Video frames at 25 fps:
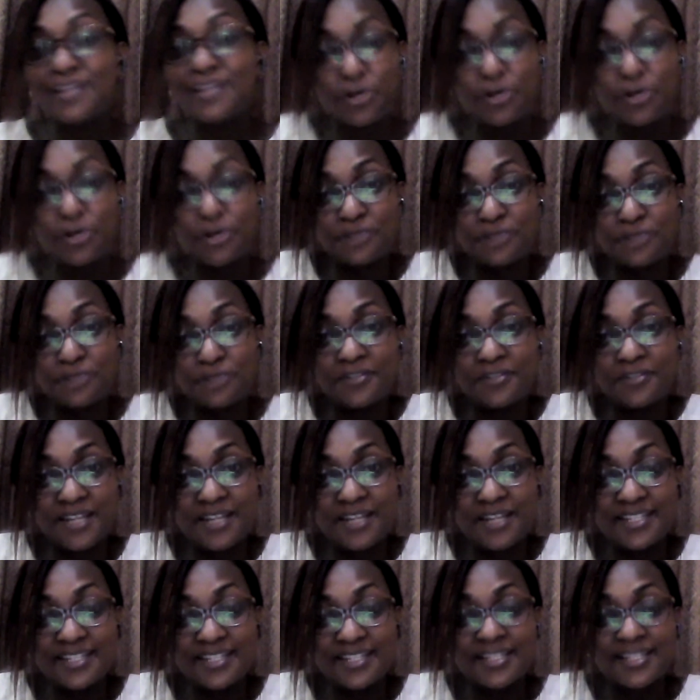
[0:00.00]
the thoughts of the
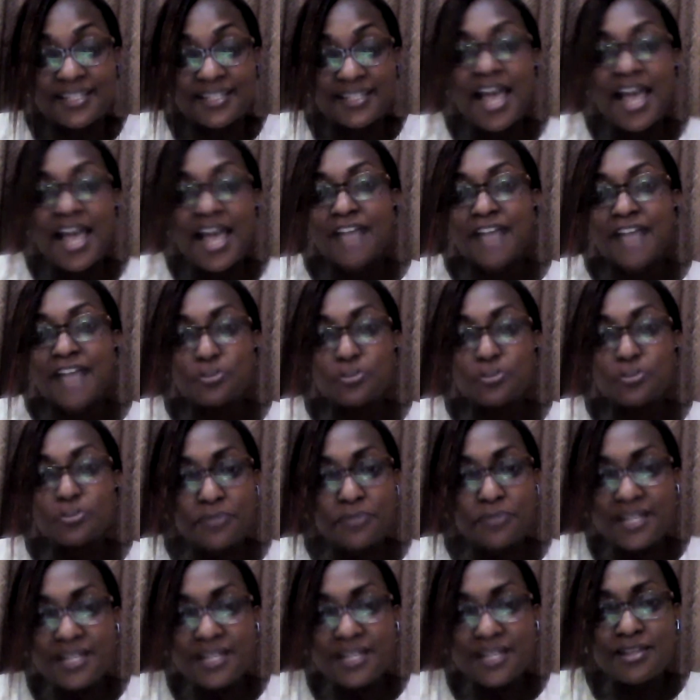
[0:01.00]
righteous. As you
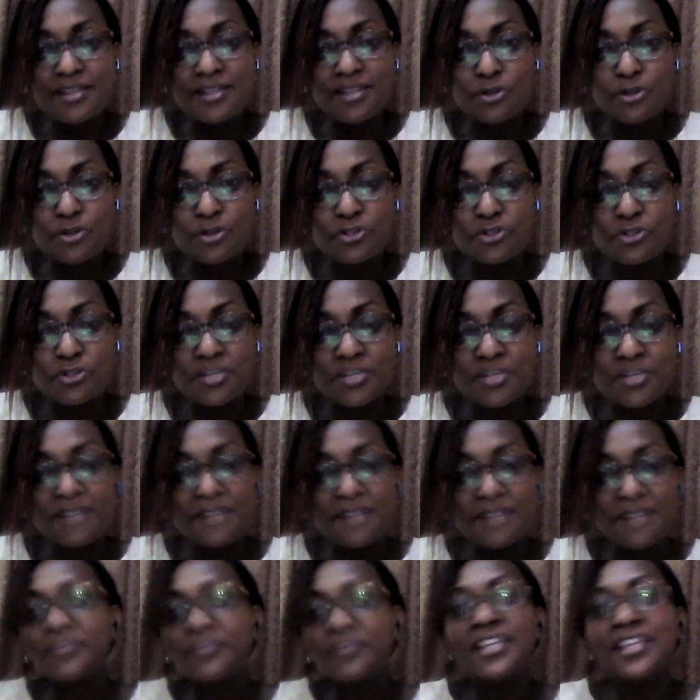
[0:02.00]
bring a thought to
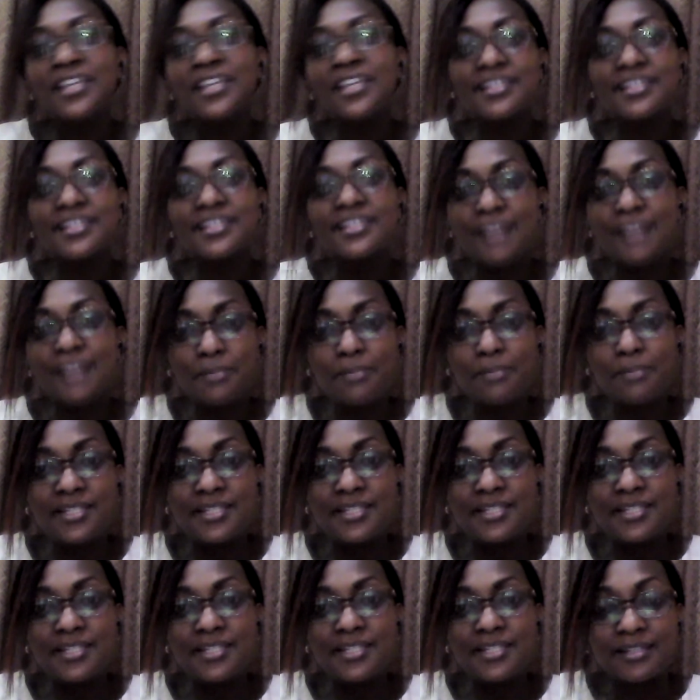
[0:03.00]
him, he
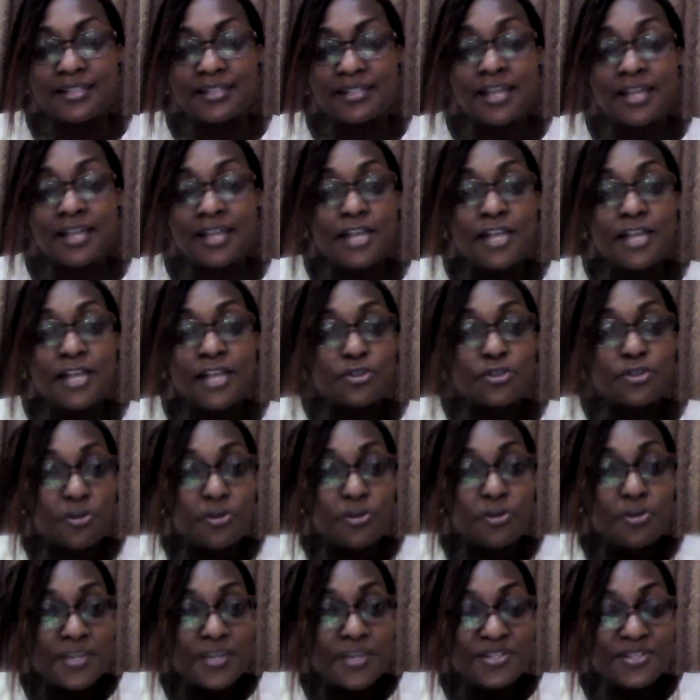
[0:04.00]
establishes it. So
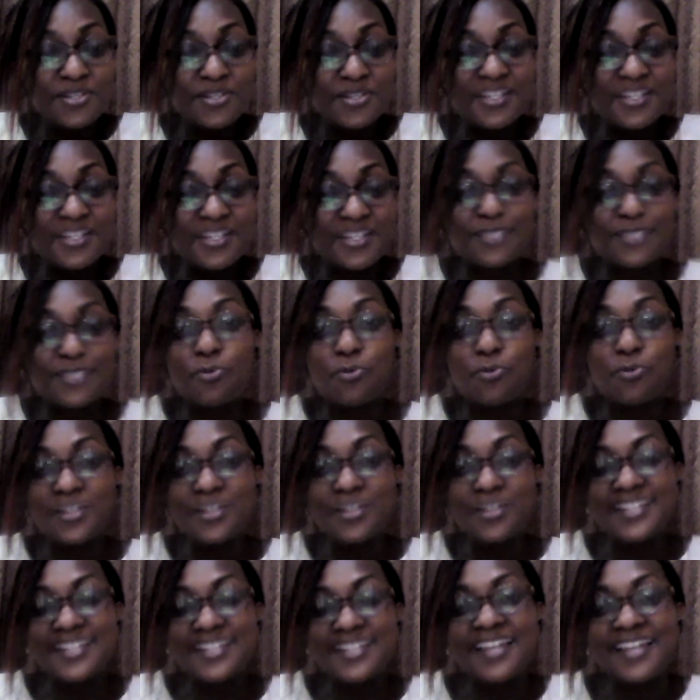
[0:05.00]
the question is,
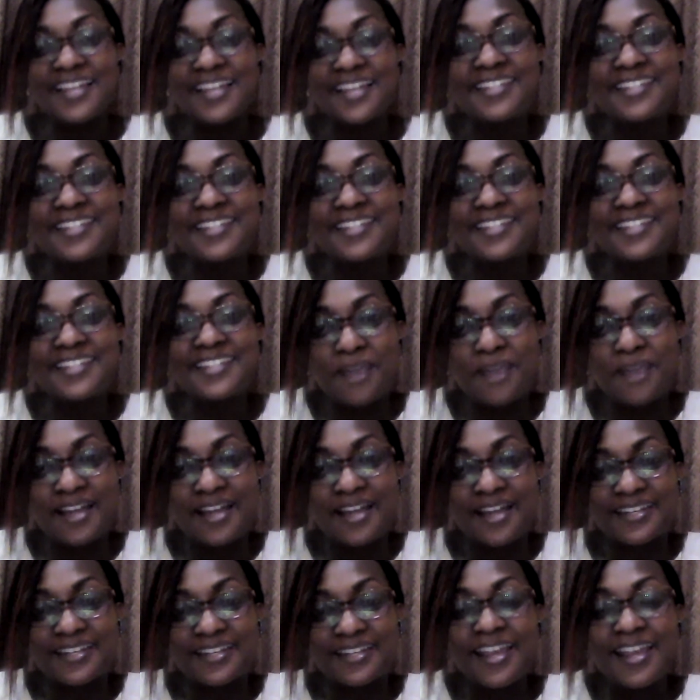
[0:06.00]
what is that in your
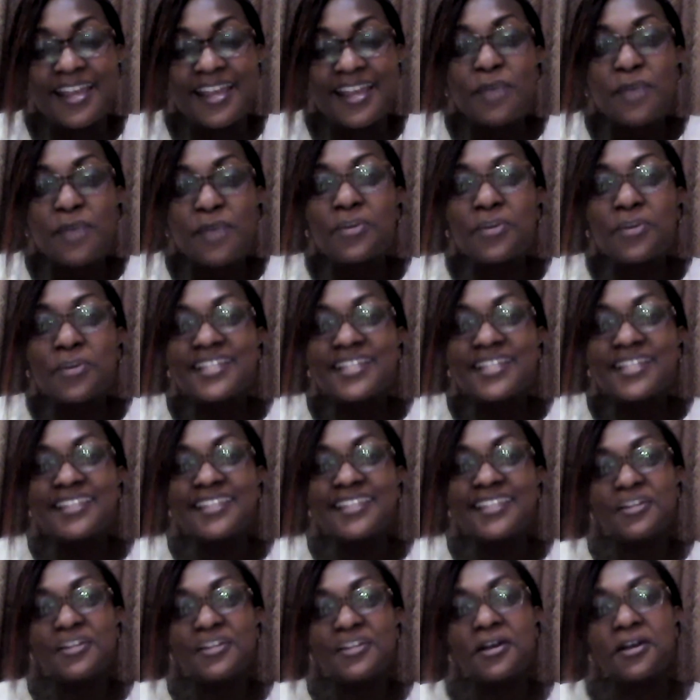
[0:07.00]
hand? What
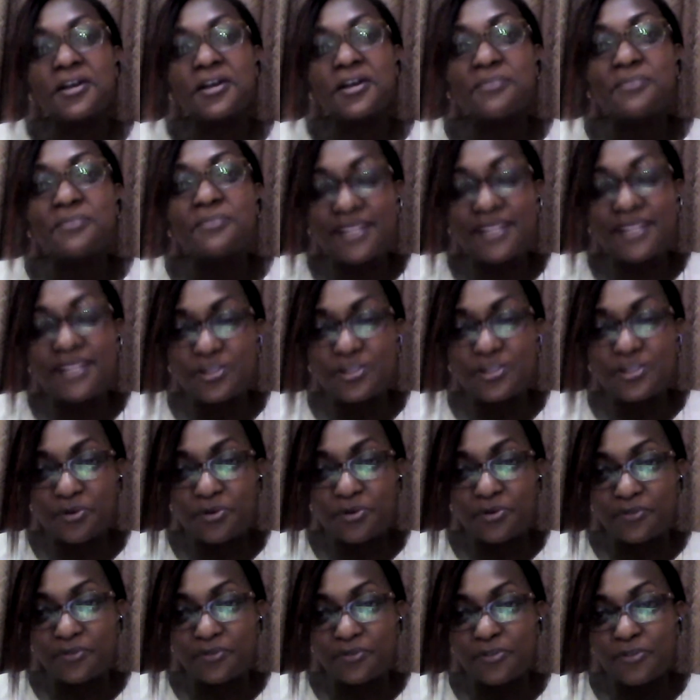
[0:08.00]
is it that you can bring
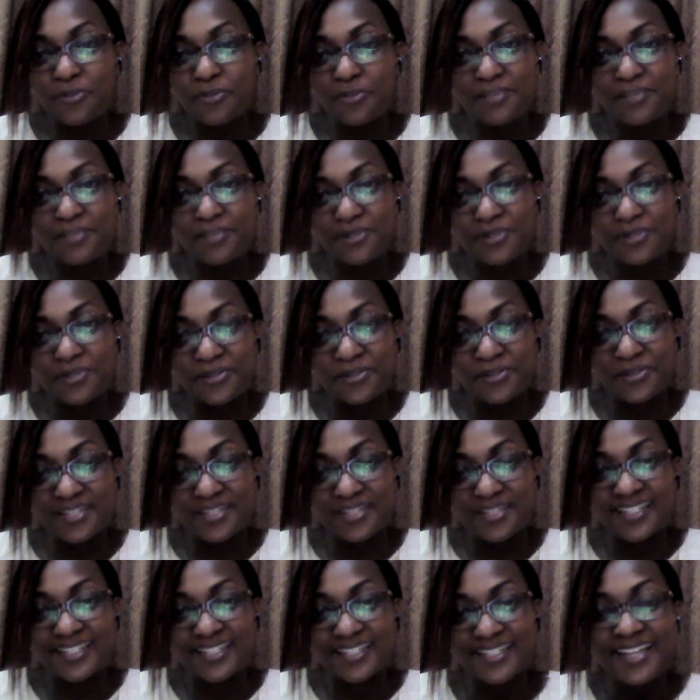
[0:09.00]
to God for him to
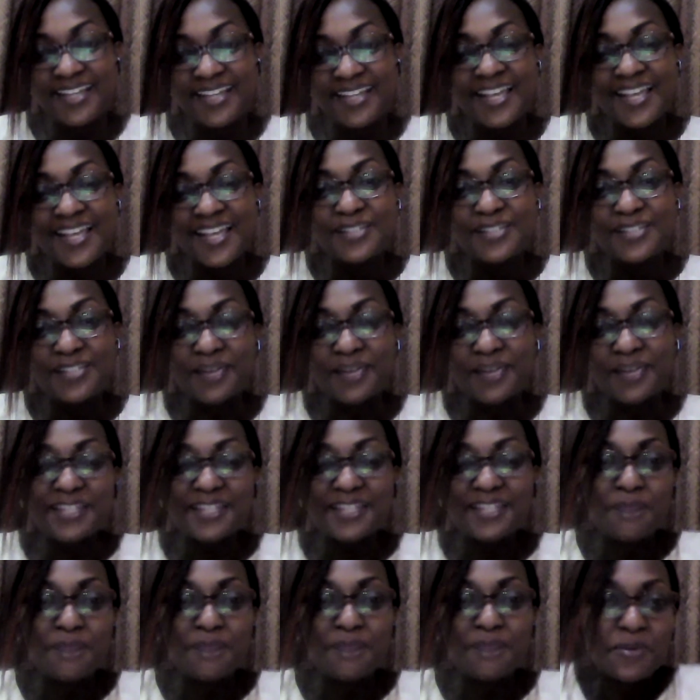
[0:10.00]
use it? So
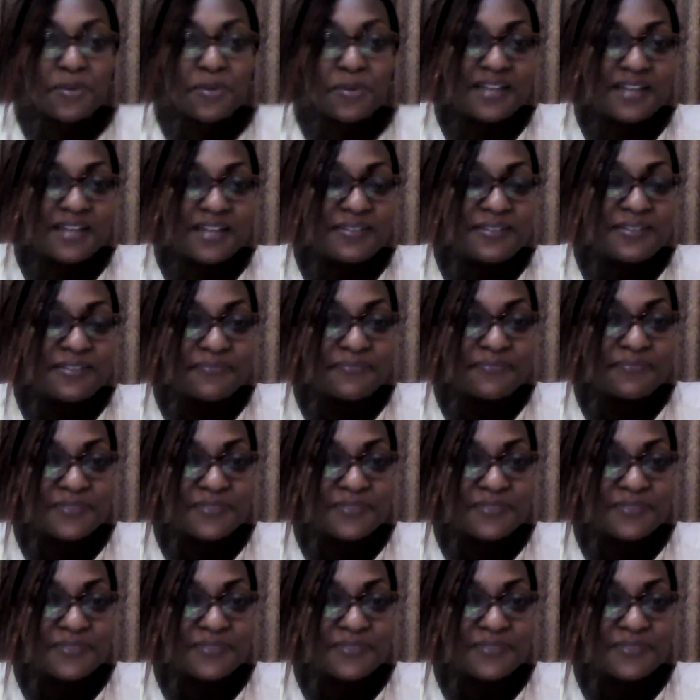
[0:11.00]
that's my word.